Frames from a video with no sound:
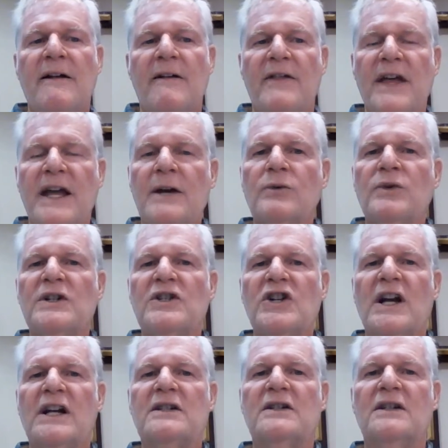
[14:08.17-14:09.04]
They
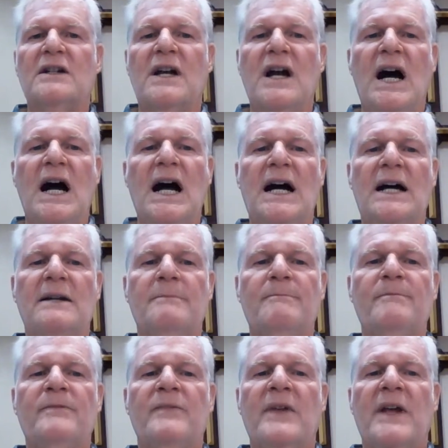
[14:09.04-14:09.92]
rejected God
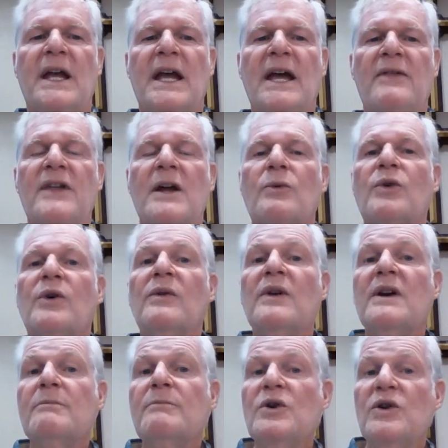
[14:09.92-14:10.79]
and they were
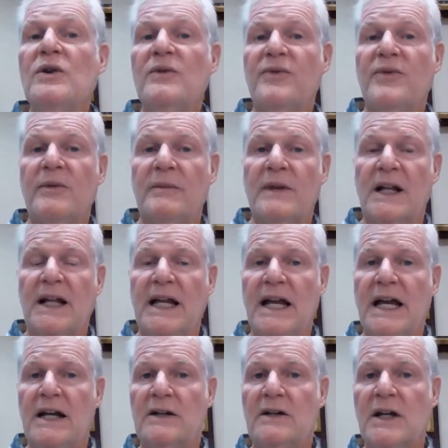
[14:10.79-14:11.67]
removed from the
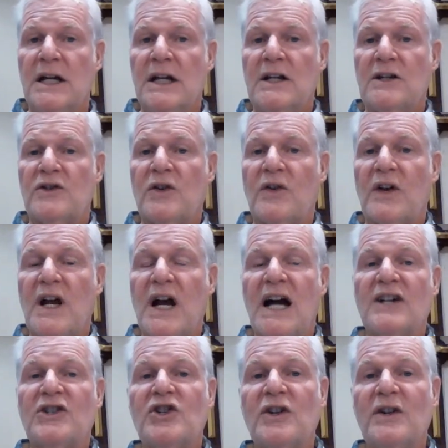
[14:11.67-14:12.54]
land. So the
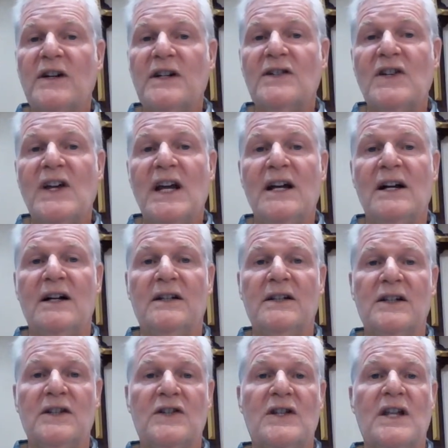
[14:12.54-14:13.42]
cautionary tale
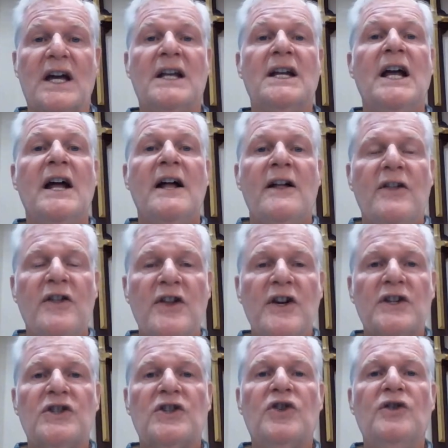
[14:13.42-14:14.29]
is that
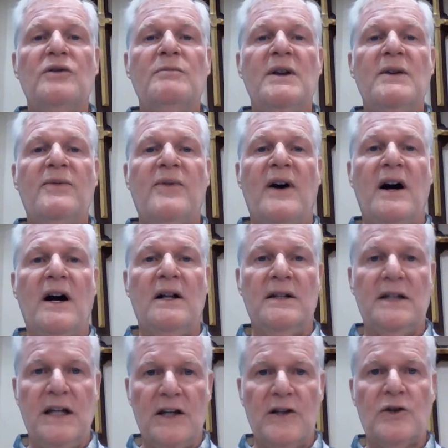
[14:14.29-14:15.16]
this could befall
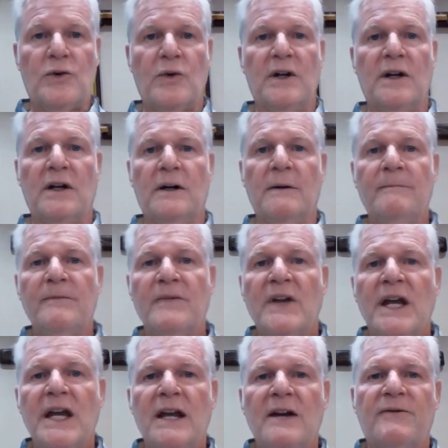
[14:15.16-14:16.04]
Israel
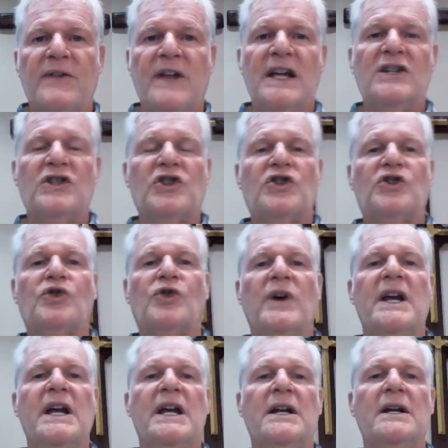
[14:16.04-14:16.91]
if they
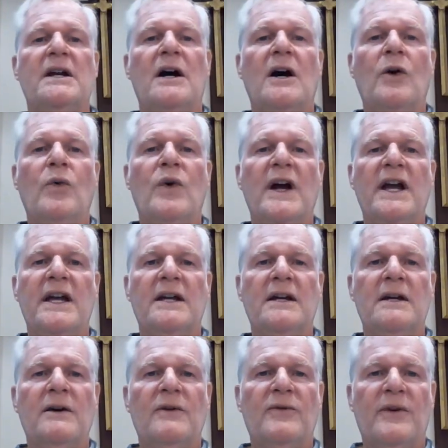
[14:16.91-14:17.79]
strayed
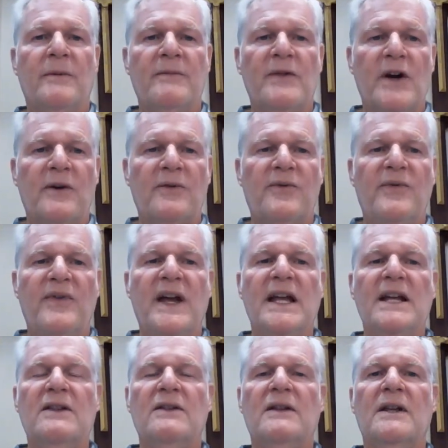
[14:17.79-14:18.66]
away from their
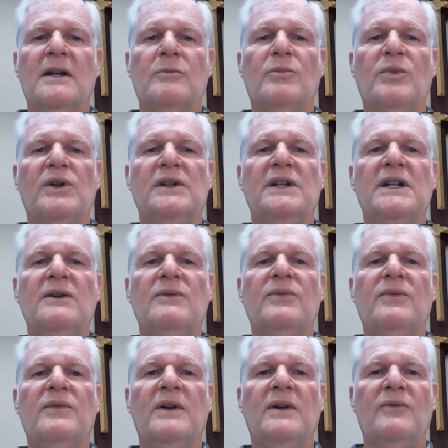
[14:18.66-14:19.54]
faith and belief
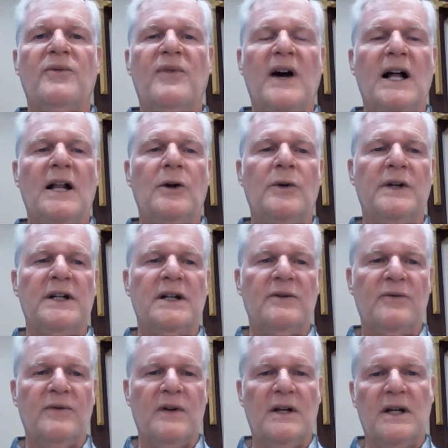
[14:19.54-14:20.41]
and following
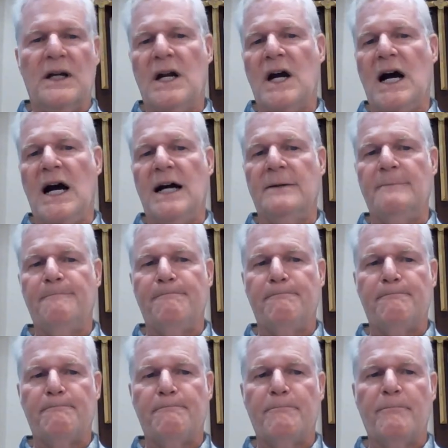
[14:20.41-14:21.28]
of God.
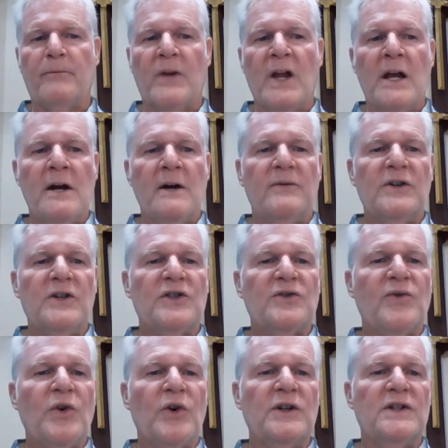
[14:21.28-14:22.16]
Verse
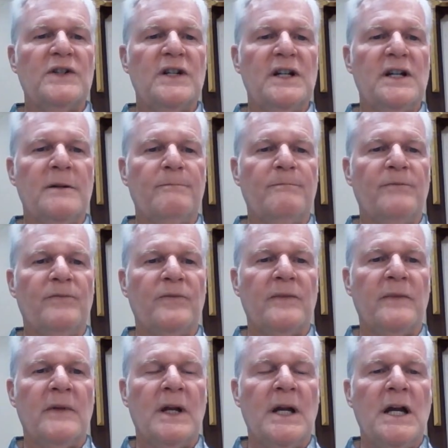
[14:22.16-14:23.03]
14
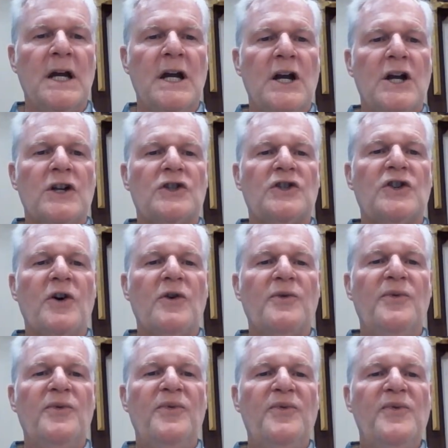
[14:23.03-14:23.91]
So
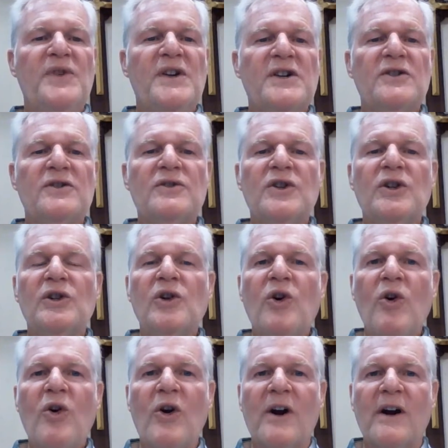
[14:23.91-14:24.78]
fear the
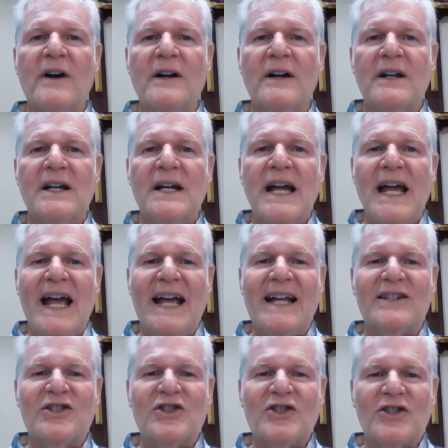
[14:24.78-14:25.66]
Lord
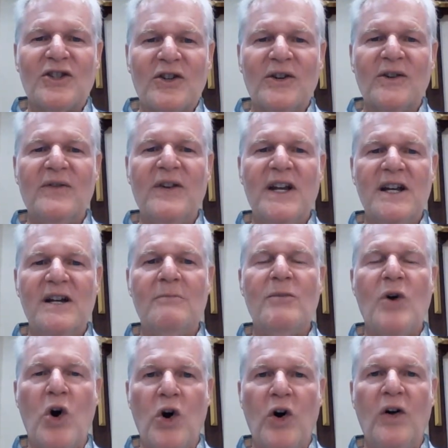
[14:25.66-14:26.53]
and serve him
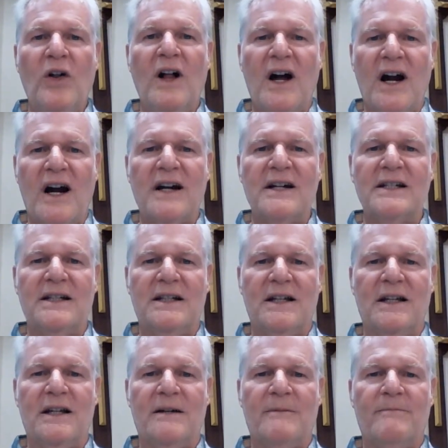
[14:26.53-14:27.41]

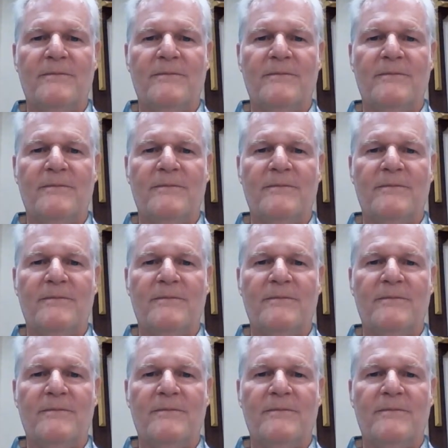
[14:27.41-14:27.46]
wholeheartedly.